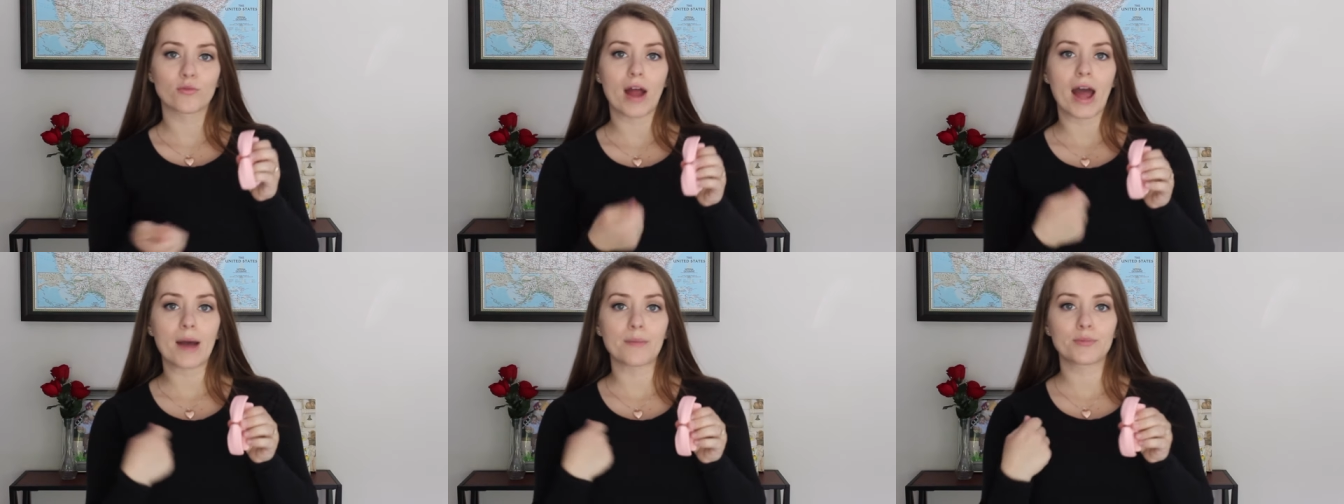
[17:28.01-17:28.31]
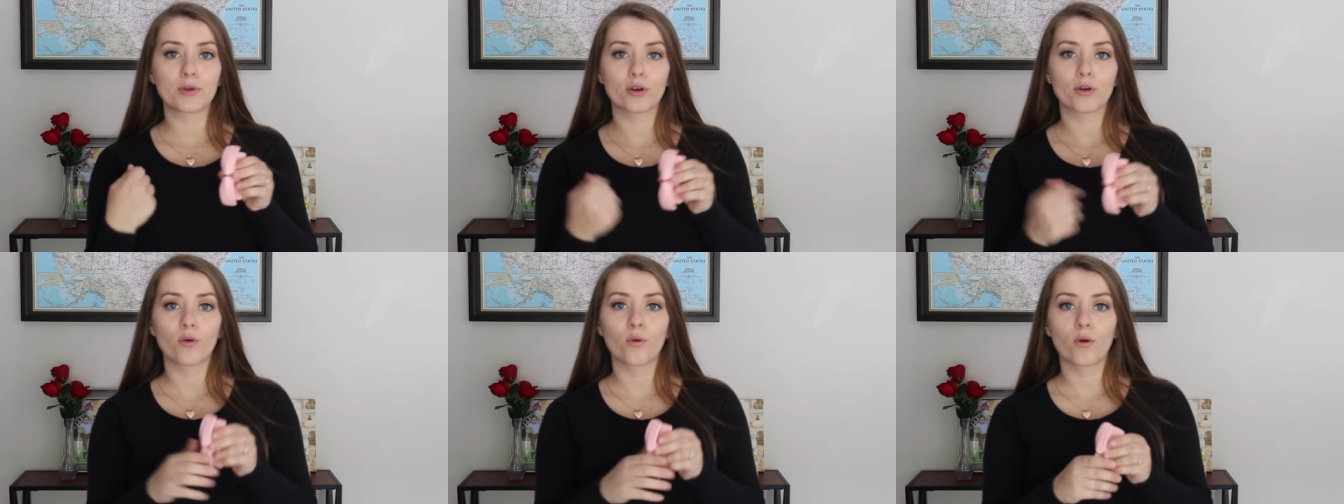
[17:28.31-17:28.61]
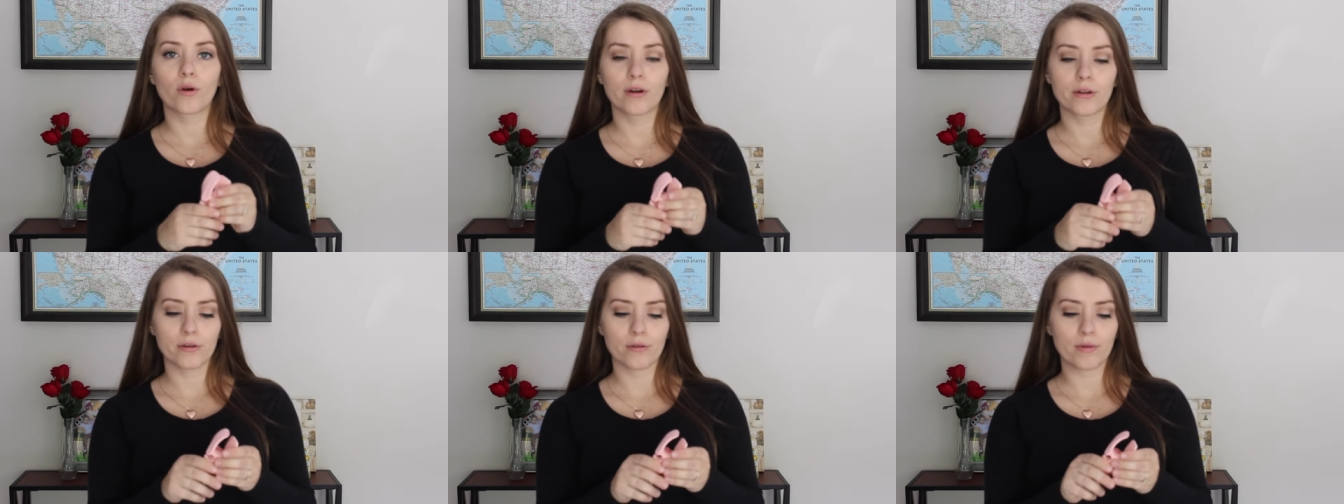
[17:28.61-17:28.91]
wrap your
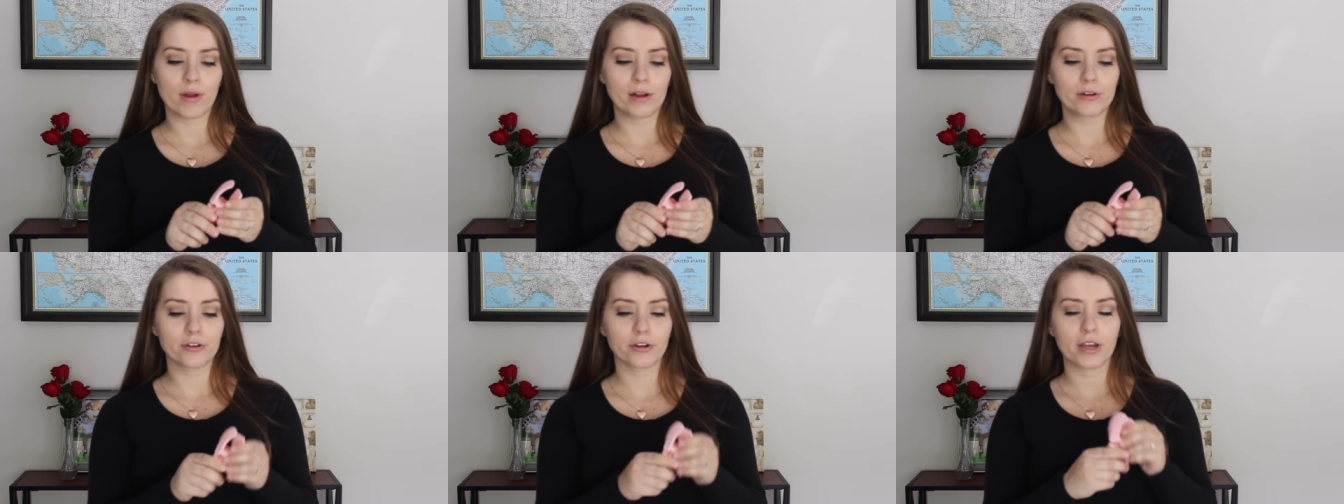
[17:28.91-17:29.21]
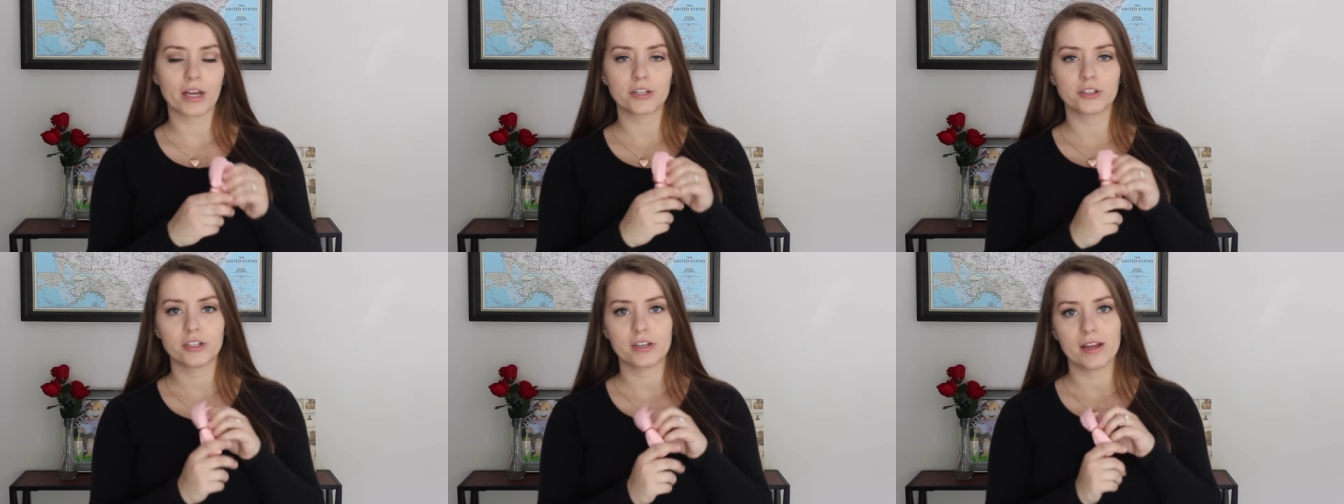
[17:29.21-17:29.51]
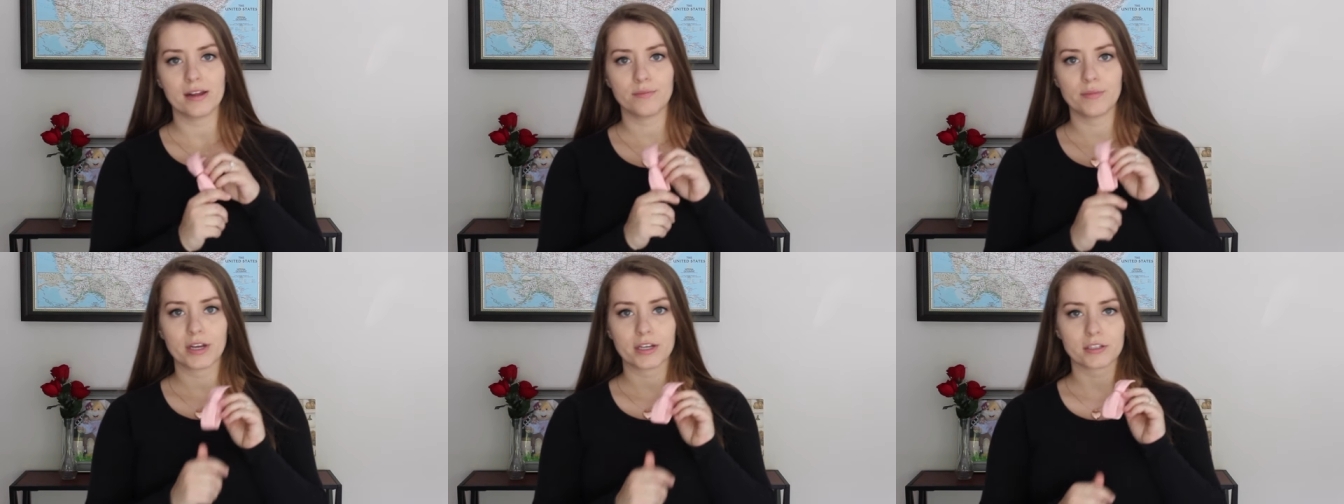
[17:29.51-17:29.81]
cord around your
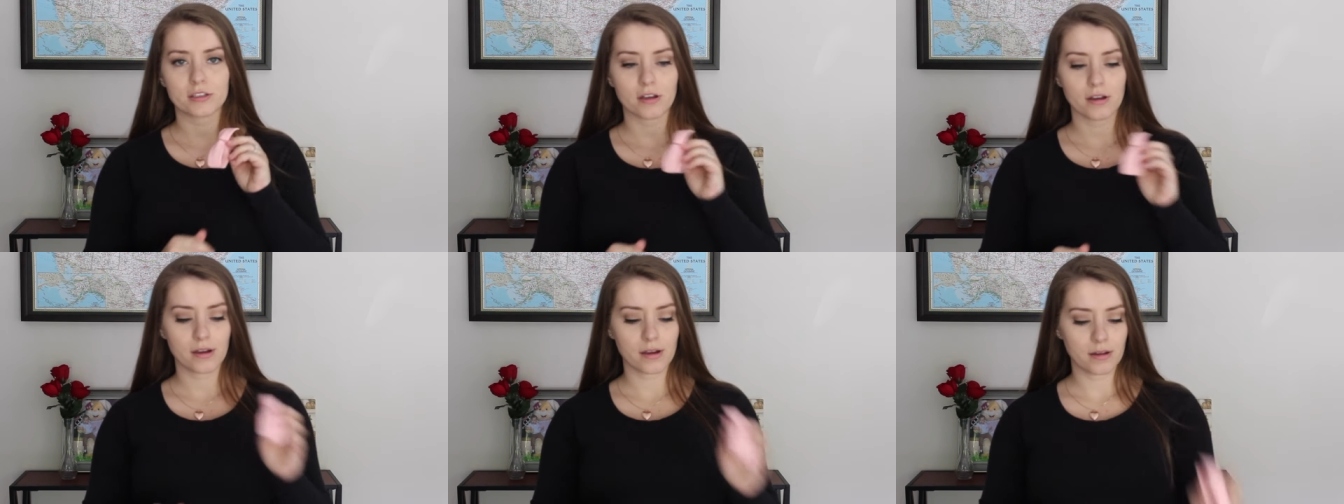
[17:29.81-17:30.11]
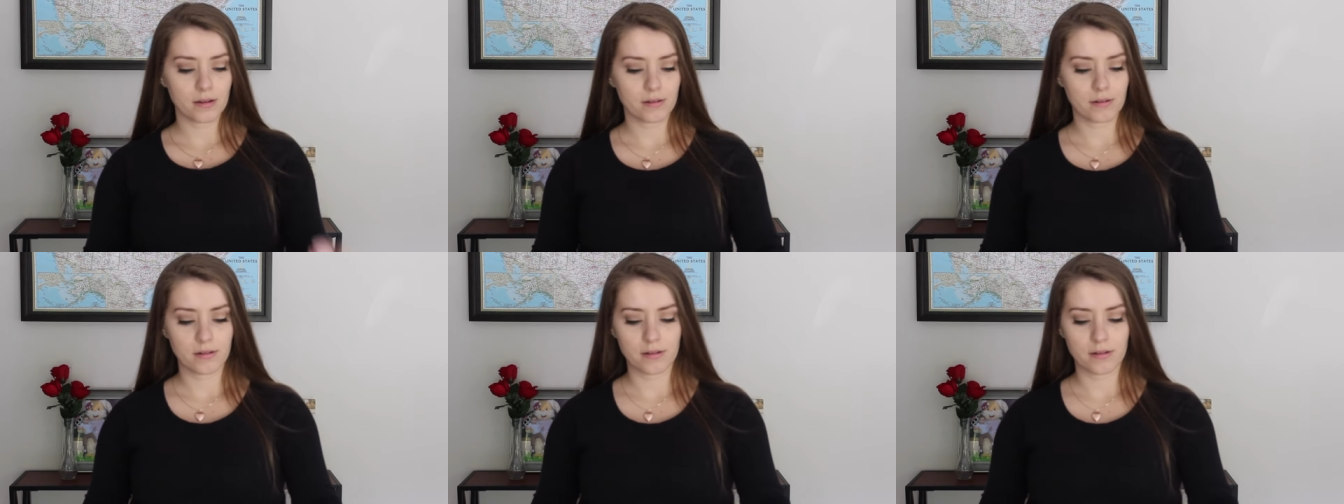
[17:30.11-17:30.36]
KitchenAid mixer.